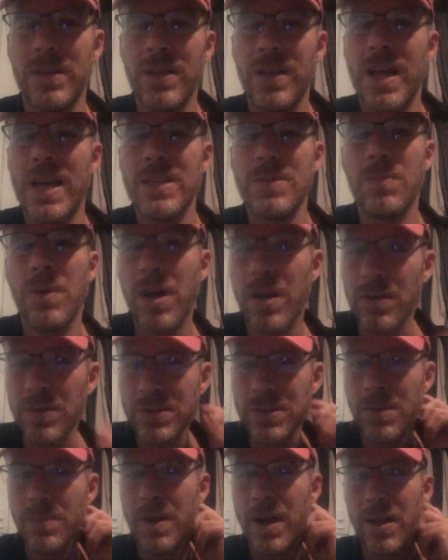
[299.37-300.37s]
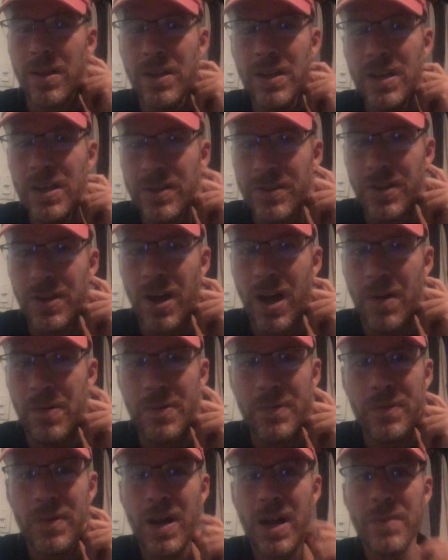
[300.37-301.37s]
the glass bottles, about the
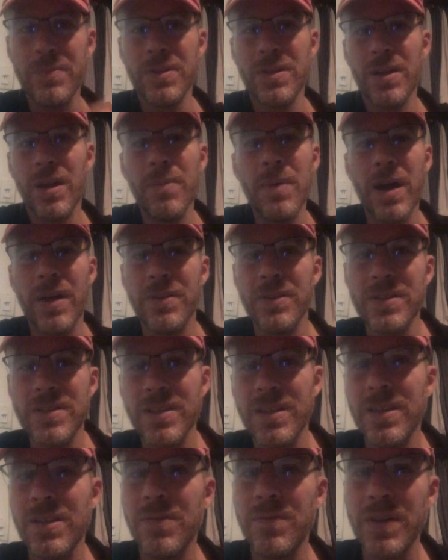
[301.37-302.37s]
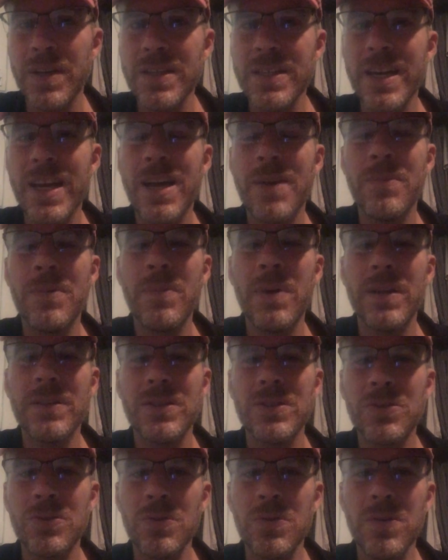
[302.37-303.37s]
non-refinement, about the city of Van Dam, about
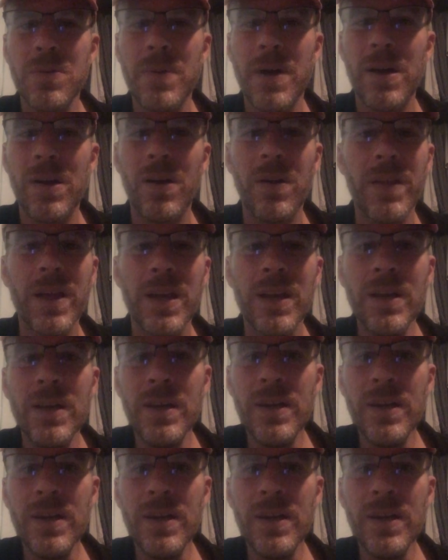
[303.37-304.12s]
the truth about all that,